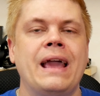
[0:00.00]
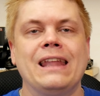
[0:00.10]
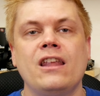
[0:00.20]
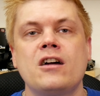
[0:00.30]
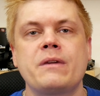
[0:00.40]

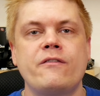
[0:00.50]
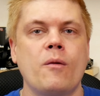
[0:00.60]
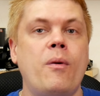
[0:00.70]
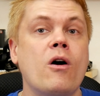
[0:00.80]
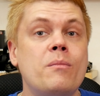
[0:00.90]
And long
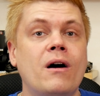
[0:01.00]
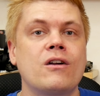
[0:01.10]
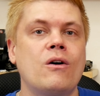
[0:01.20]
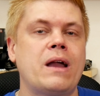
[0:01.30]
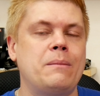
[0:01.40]
before Pokemon
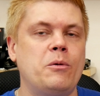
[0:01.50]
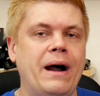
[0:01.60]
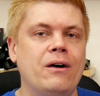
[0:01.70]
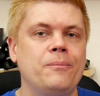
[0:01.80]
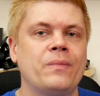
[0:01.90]
Go came
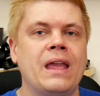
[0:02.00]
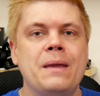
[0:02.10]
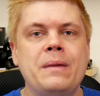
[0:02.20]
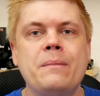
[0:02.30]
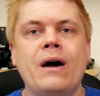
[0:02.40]
about,
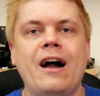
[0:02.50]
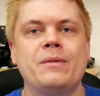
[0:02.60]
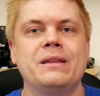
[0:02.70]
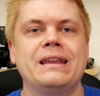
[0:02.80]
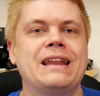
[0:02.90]
people have
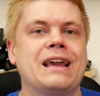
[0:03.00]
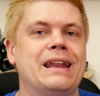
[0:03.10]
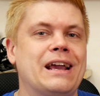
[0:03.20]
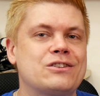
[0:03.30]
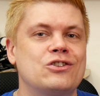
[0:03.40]
been needing
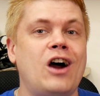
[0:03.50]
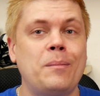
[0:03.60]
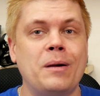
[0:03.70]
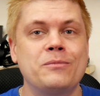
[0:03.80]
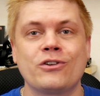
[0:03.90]
an extra
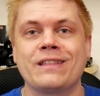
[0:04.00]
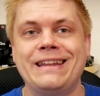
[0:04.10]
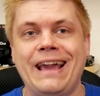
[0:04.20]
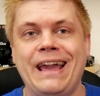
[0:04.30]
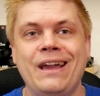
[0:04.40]
top up during the
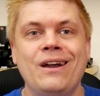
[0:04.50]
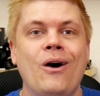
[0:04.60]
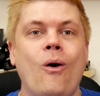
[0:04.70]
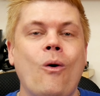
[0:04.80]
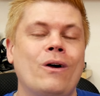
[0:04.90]
day
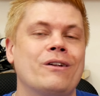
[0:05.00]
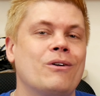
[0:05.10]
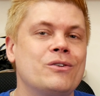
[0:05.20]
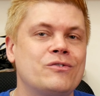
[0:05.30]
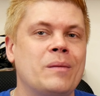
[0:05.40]
or on a
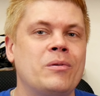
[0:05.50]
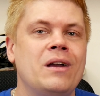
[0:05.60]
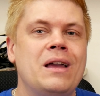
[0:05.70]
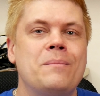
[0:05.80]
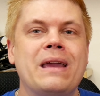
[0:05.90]
road trip,
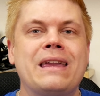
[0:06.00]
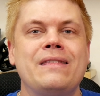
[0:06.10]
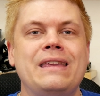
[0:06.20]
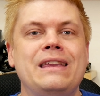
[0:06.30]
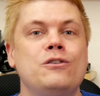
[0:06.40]

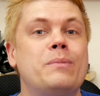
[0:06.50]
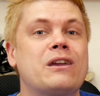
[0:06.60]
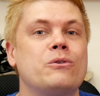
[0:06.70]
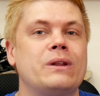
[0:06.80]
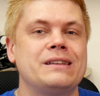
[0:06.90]
making the
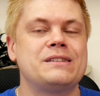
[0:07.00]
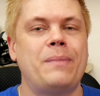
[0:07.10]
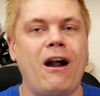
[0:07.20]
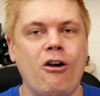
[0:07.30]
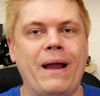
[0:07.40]
ubiquitous
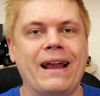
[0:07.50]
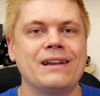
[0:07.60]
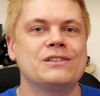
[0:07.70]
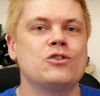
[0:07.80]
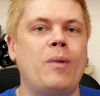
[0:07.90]
power bank
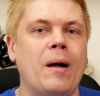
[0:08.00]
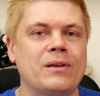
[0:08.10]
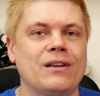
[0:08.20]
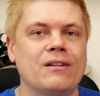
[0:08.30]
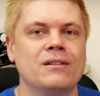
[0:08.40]
so
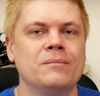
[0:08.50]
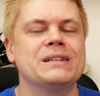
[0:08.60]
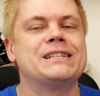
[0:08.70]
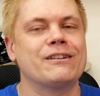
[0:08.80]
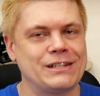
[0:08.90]
popular.
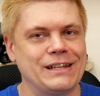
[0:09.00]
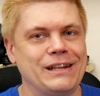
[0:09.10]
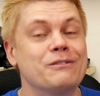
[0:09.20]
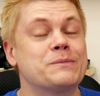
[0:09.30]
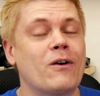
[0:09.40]
But seriously,
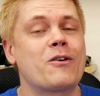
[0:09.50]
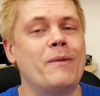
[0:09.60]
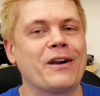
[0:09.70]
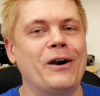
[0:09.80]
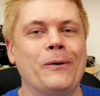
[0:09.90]
it was
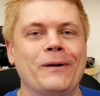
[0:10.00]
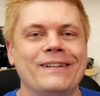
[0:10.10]
Pokemon Go.